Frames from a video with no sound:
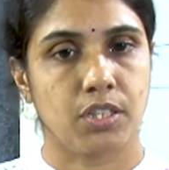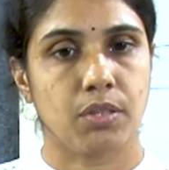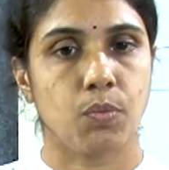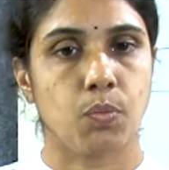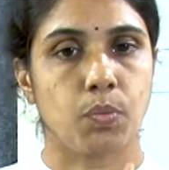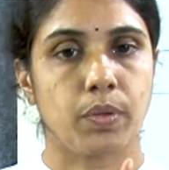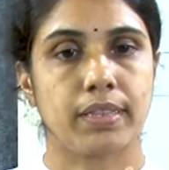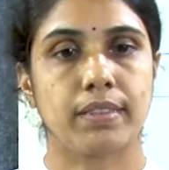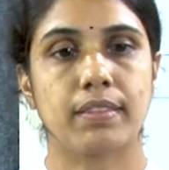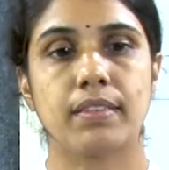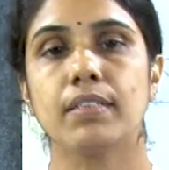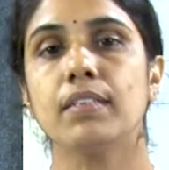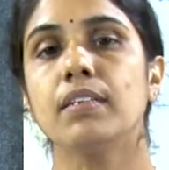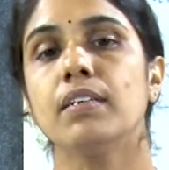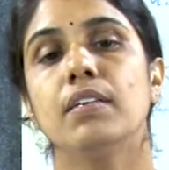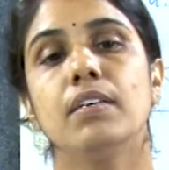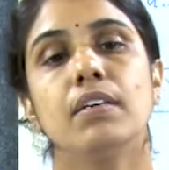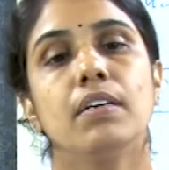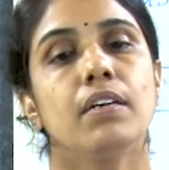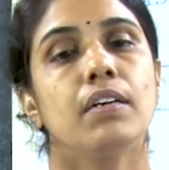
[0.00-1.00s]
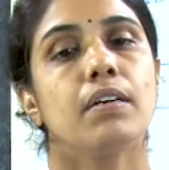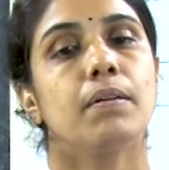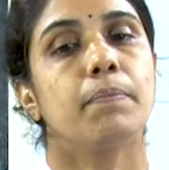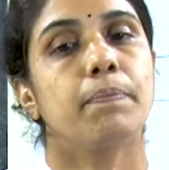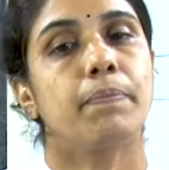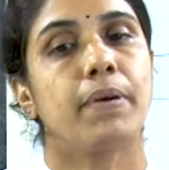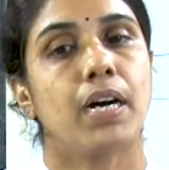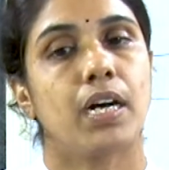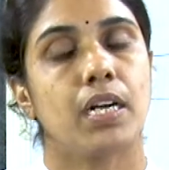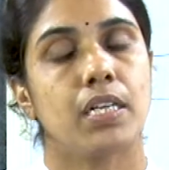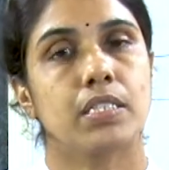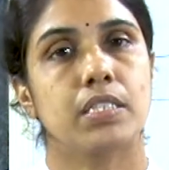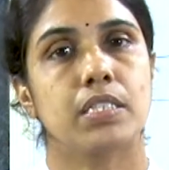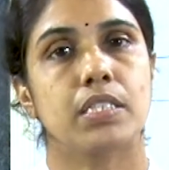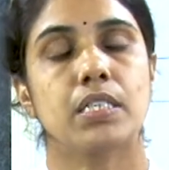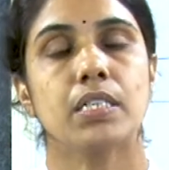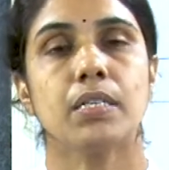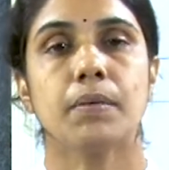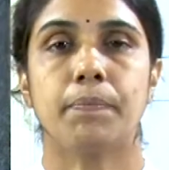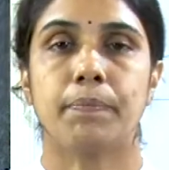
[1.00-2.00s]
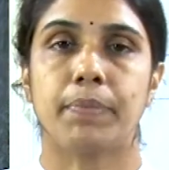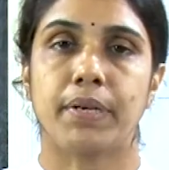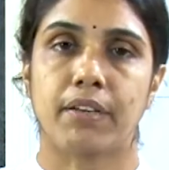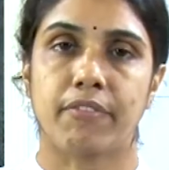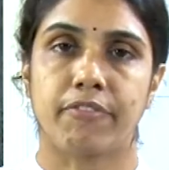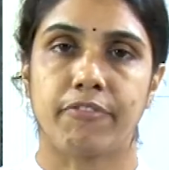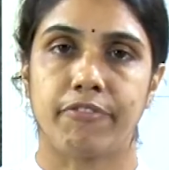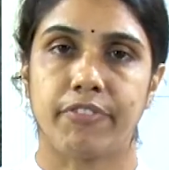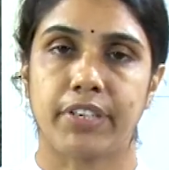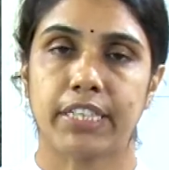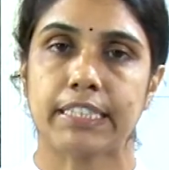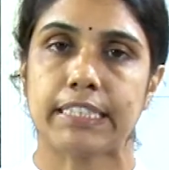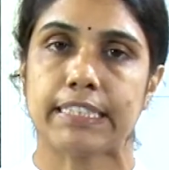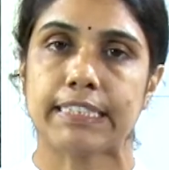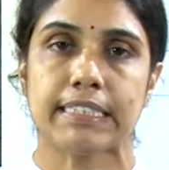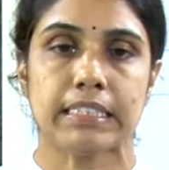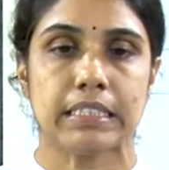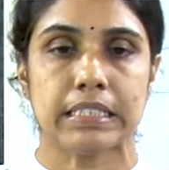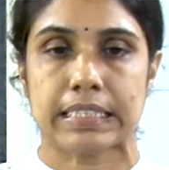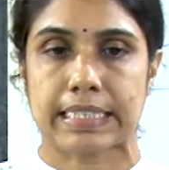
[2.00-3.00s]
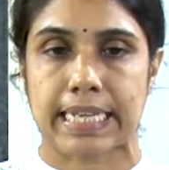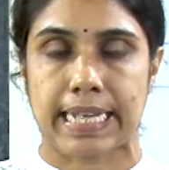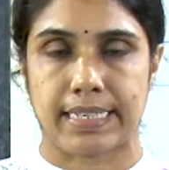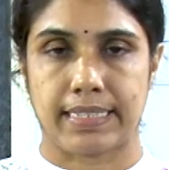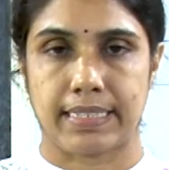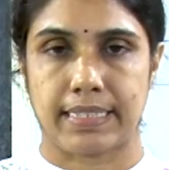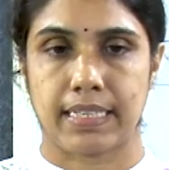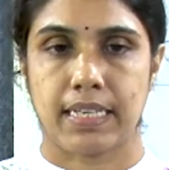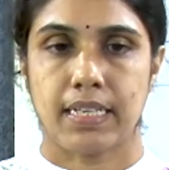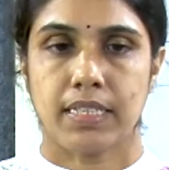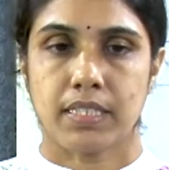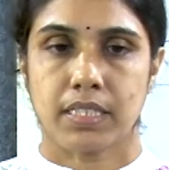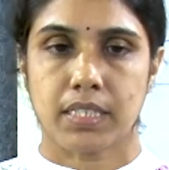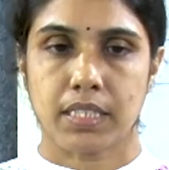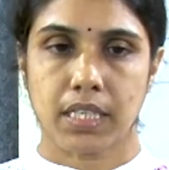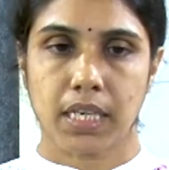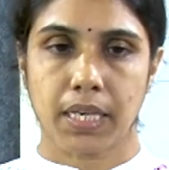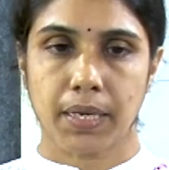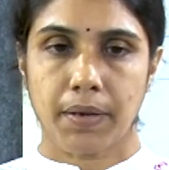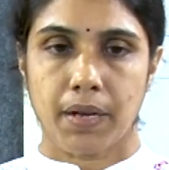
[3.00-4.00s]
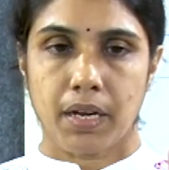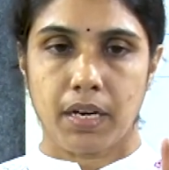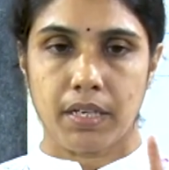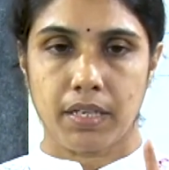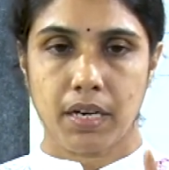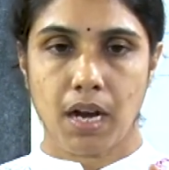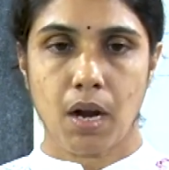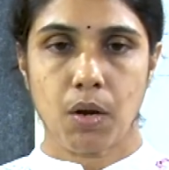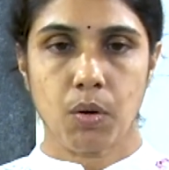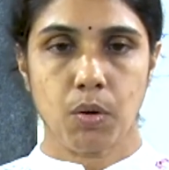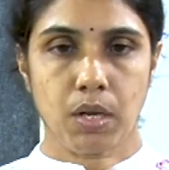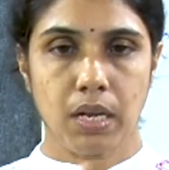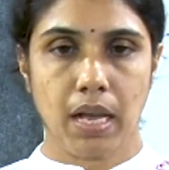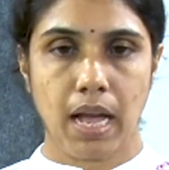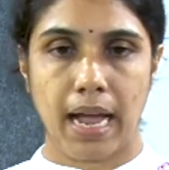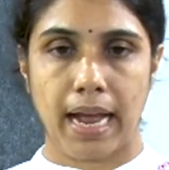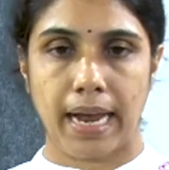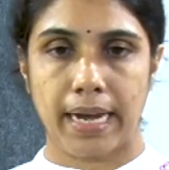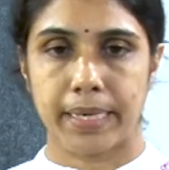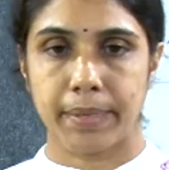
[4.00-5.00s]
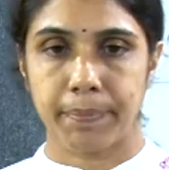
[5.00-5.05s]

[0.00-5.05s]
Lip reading: with the past perfect tense. See, Rahul had